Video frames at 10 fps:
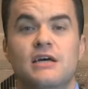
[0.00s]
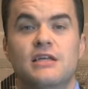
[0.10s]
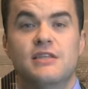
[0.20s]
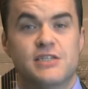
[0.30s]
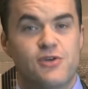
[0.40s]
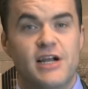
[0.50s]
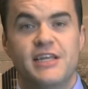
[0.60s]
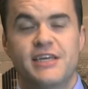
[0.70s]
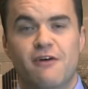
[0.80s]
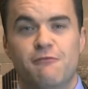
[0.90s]
The
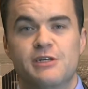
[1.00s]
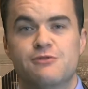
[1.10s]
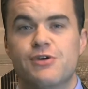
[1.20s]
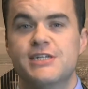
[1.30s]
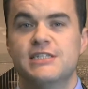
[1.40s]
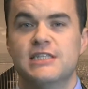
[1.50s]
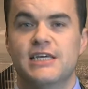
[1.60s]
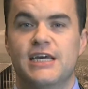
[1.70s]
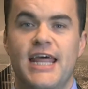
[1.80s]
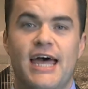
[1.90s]
Australian government has
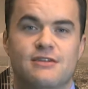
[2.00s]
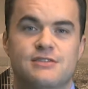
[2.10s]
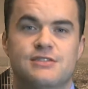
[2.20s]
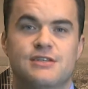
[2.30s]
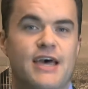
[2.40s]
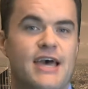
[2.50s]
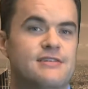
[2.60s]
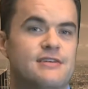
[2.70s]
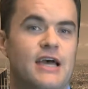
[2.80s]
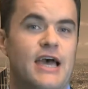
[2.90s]
recently announced
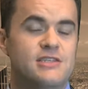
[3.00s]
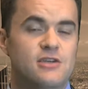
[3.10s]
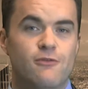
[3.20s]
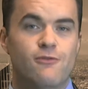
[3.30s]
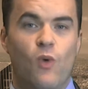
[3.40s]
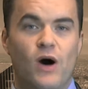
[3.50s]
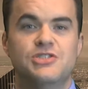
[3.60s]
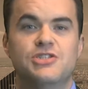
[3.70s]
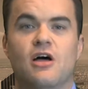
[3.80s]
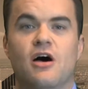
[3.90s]
that as of
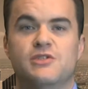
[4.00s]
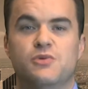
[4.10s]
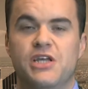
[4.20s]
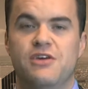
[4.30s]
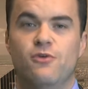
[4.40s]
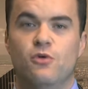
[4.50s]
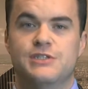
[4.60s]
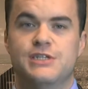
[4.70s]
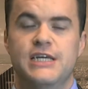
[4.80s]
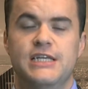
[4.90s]
1 July
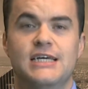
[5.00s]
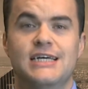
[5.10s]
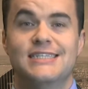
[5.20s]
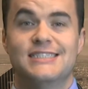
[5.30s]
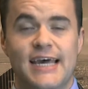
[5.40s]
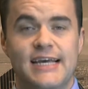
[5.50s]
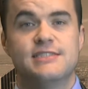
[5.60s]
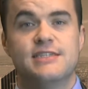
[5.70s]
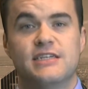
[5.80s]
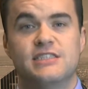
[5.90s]
2014, the tax
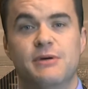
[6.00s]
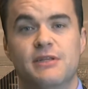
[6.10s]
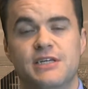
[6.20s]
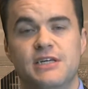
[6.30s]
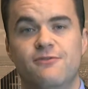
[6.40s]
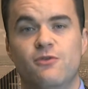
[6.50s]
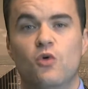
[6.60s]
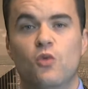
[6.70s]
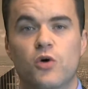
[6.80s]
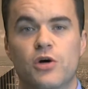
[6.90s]
deductibility
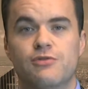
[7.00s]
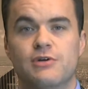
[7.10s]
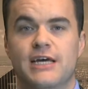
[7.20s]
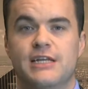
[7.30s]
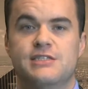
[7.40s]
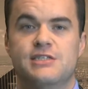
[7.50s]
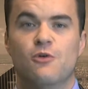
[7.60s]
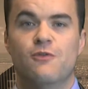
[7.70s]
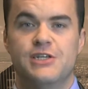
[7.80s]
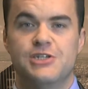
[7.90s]
for work-related
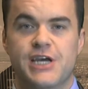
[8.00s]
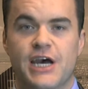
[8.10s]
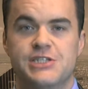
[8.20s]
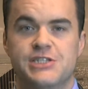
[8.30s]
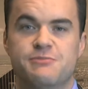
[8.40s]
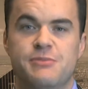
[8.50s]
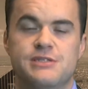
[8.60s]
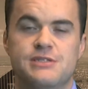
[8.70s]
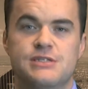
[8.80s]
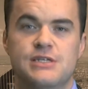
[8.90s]
self-education
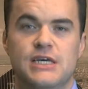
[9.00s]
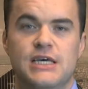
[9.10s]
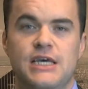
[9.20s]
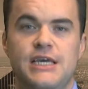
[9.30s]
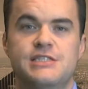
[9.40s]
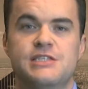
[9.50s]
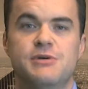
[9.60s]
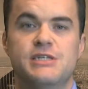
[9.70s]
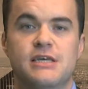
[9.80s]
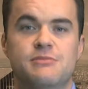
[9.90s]
expenses is to
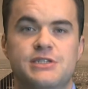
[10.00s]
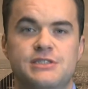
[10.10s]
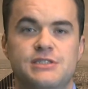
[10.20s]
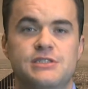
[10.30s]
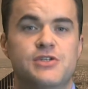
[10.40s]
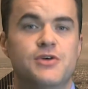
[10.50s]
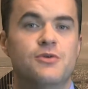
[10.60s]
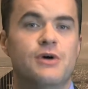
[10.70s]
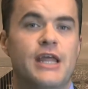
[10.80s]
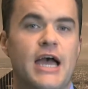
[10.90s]
be subjected
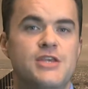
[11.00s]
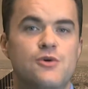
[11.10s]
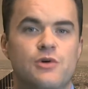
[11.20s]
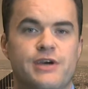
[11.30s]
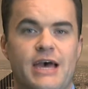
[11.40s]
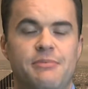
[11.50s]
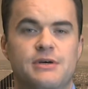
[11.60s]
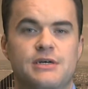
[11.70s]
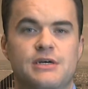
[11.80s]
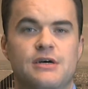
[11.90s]
to an annual cap
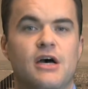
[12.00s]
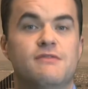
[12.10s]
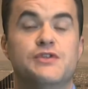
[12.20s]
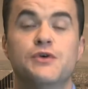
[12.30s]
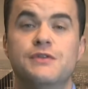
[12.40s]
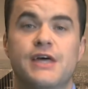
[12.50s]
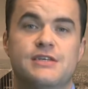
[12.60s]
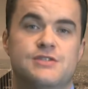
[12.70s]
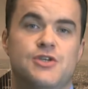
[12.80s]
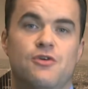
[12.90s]
of
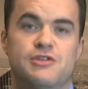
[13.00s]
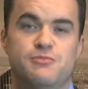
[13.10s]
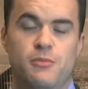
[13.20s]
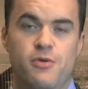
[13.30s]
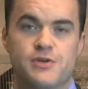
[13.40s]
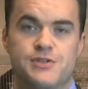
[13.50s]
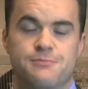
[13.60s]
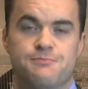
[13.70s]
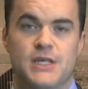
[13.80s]
$2,000 per person.